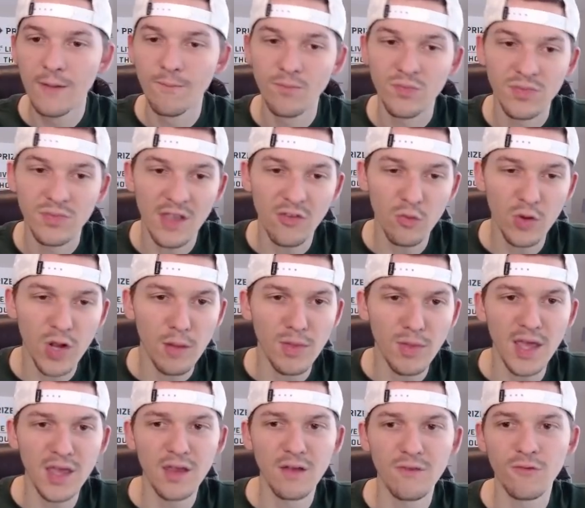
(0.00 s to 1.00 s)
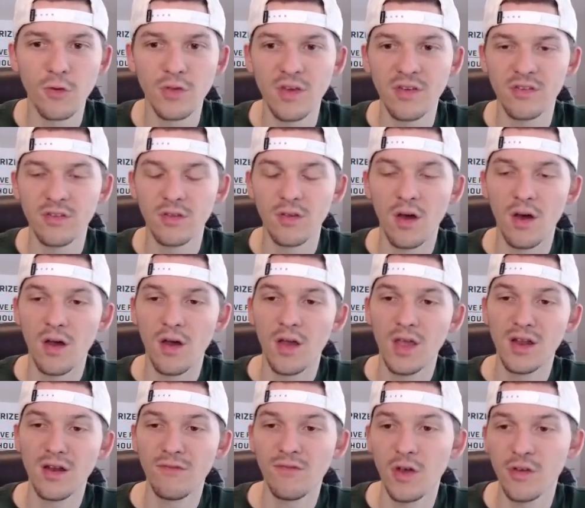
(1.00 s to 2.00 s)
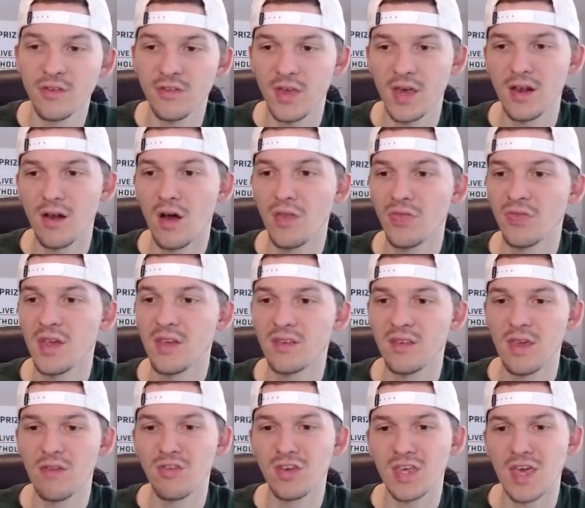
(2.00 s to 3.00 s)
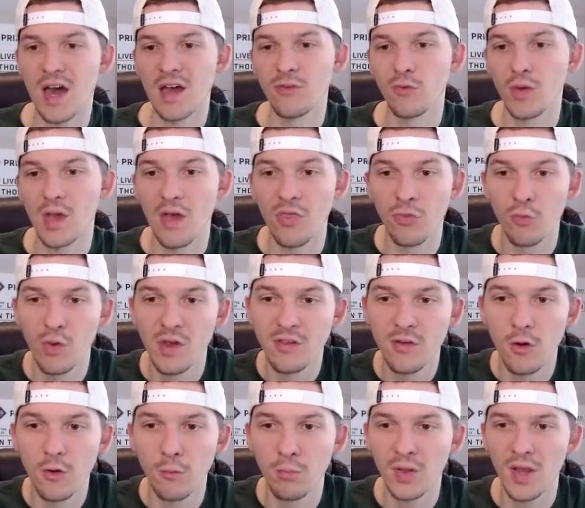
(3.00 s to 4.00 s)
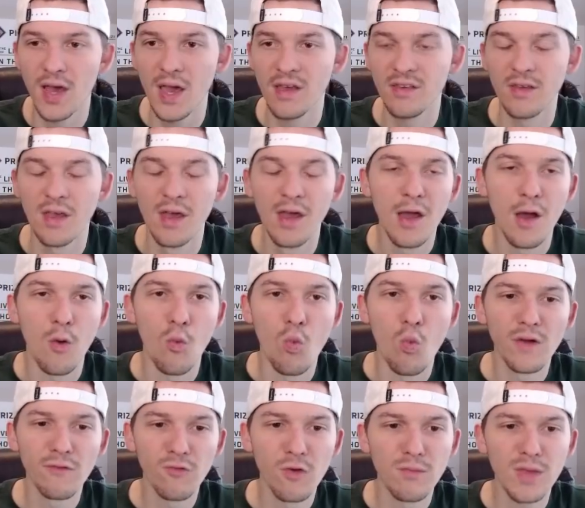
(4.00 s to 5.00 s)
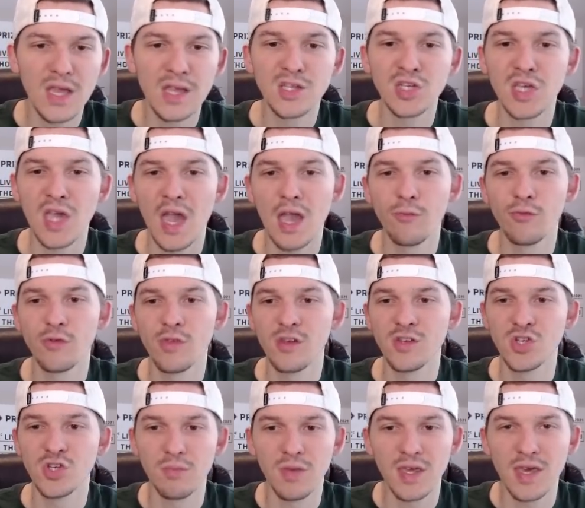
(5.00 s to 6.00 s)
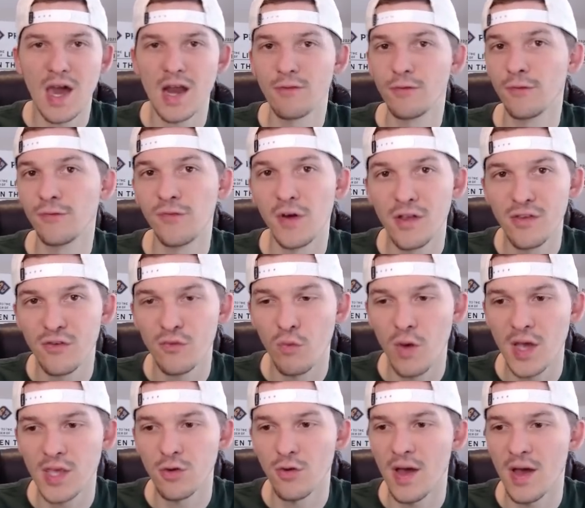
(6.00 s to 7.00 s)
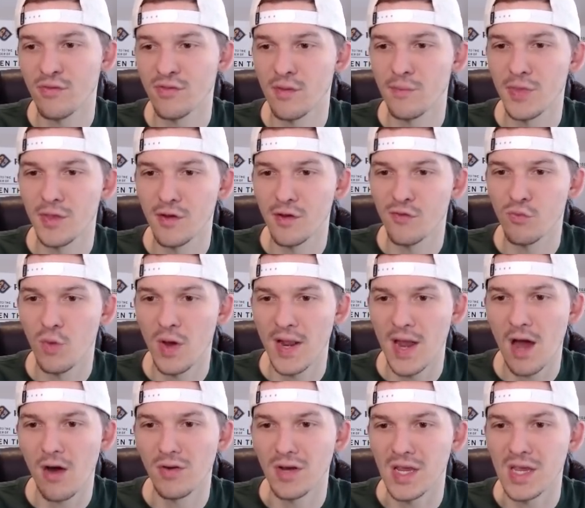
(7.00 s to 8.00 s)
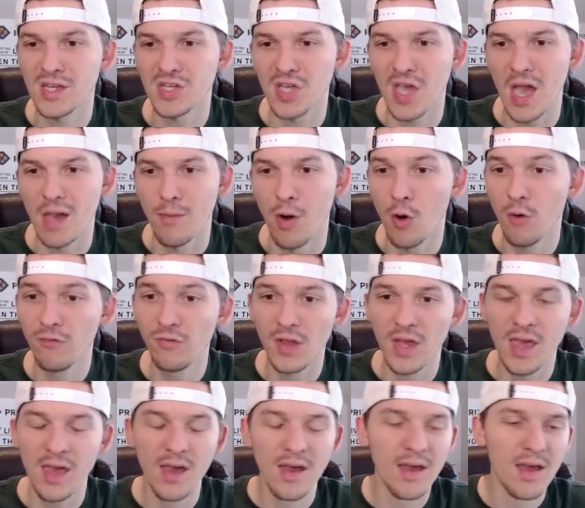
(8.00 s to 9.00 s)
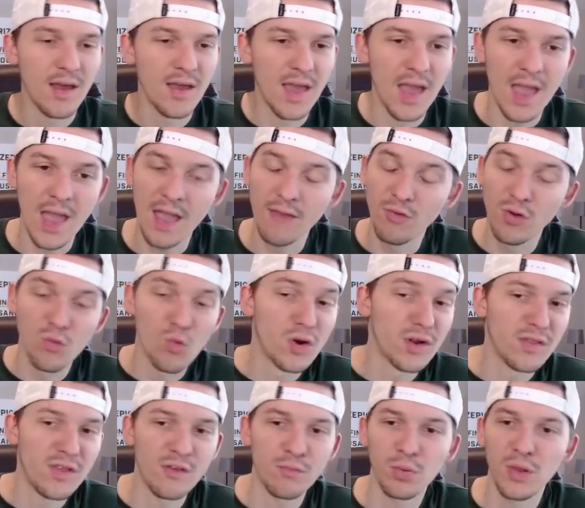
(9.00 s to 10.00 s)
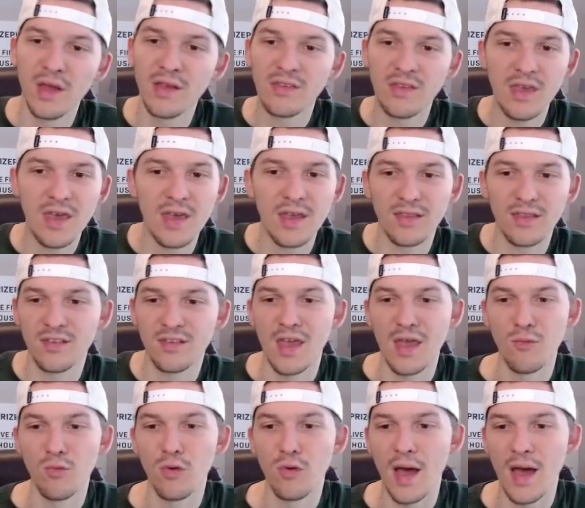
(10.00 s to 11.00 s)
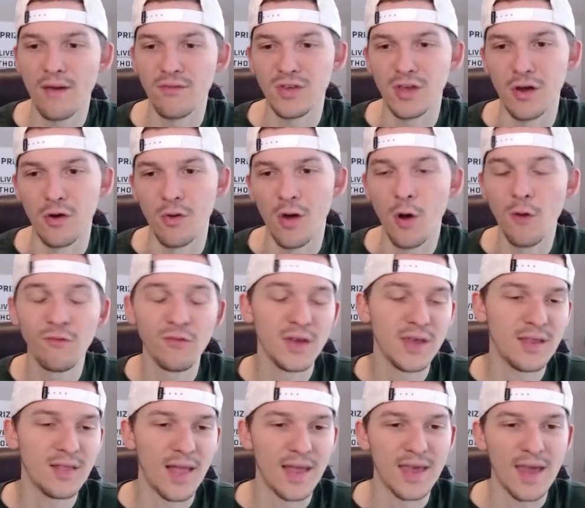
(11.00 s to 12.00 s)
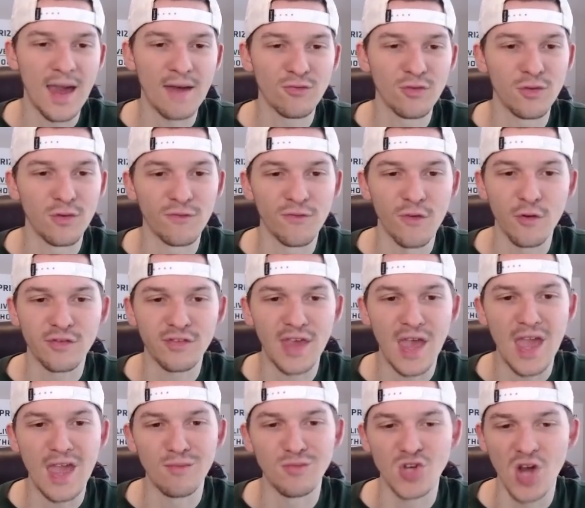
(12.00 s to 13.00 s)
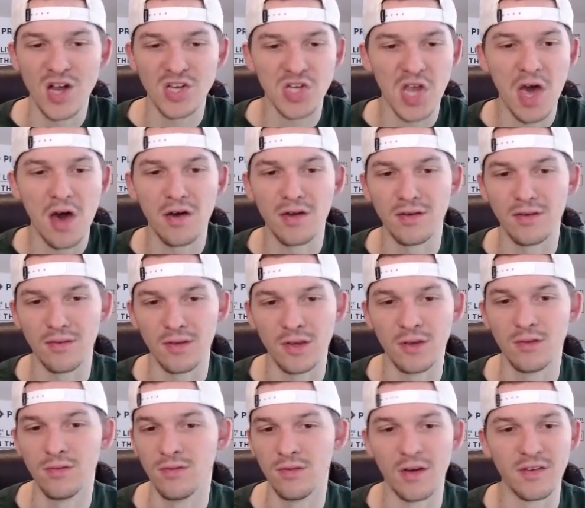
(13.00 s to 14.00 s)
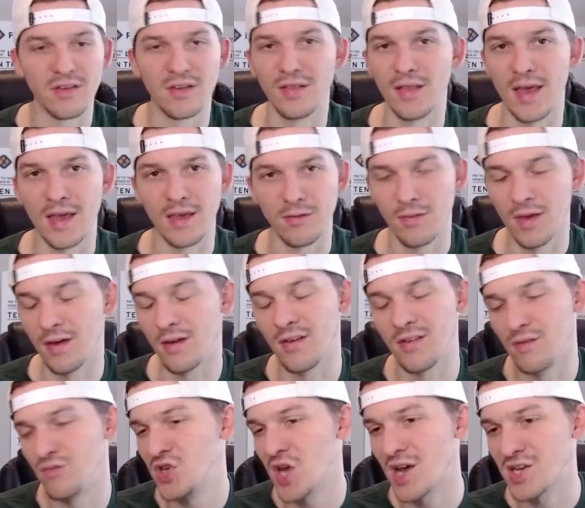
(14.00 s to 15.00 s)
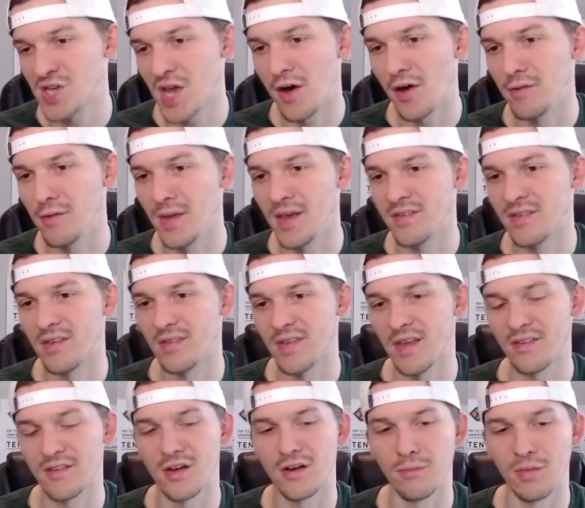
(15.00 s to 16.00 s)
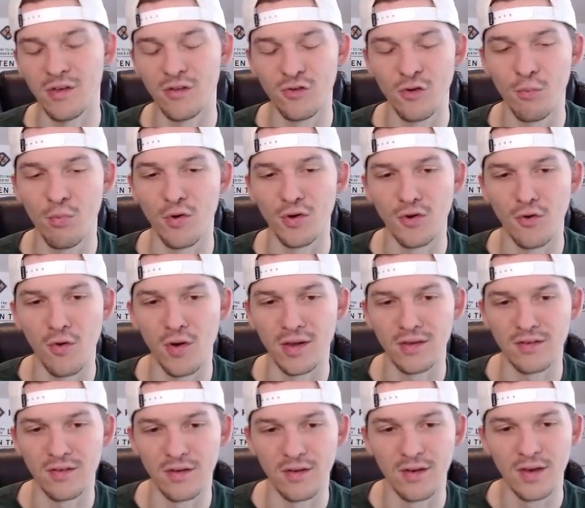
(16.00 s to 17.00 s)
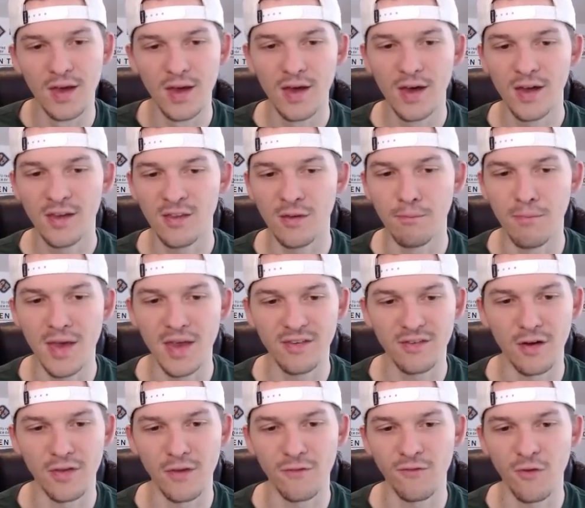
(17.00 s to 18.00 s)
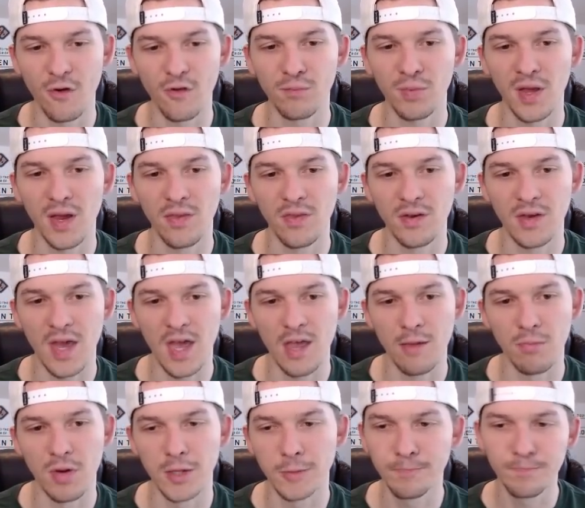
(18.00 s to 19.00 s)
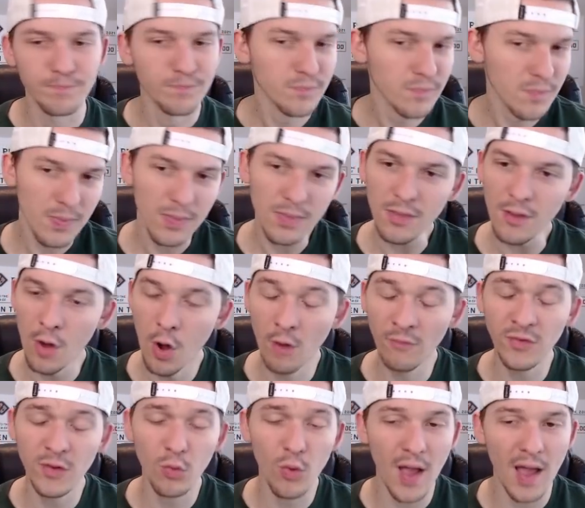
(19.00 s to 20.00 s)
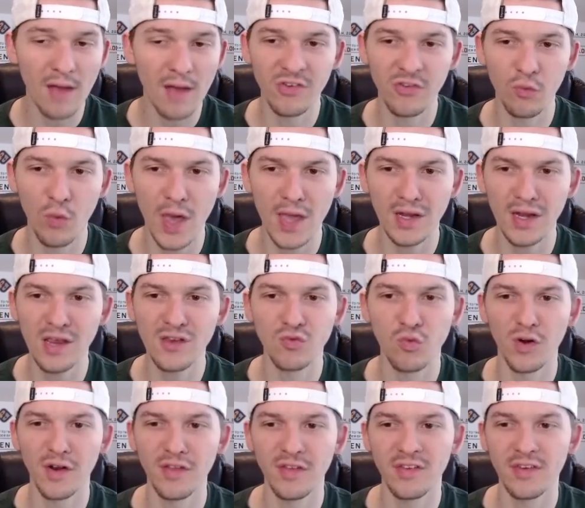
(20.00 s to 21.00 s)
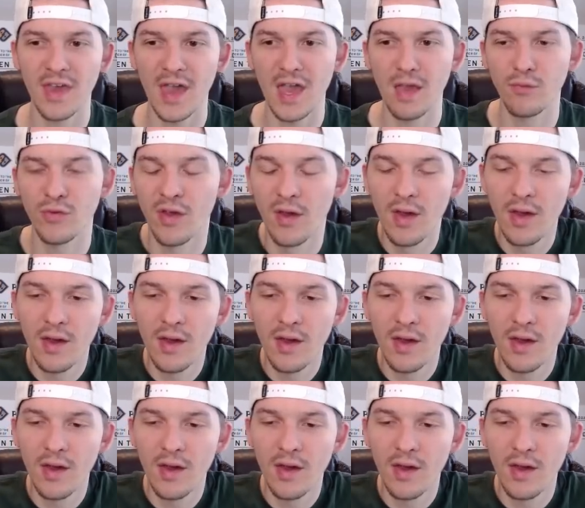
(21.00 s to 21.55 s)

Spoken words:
that's what I'm liking for this NFL slate on Thanksgiving, guys. We got 3 total plays, 1 from each game. So this should be kind of a fun sweat. You'll have something to sweat out in each game. Hopefully, every one of these plays hits, and we'll have, you know, hopefully, like, after the first game, Josh Allen doesn't, like, because if Josh Allen misses, that's going to be super annoying to miss on the first play of the day. But hopefully we'll have a sweat in each one of these games.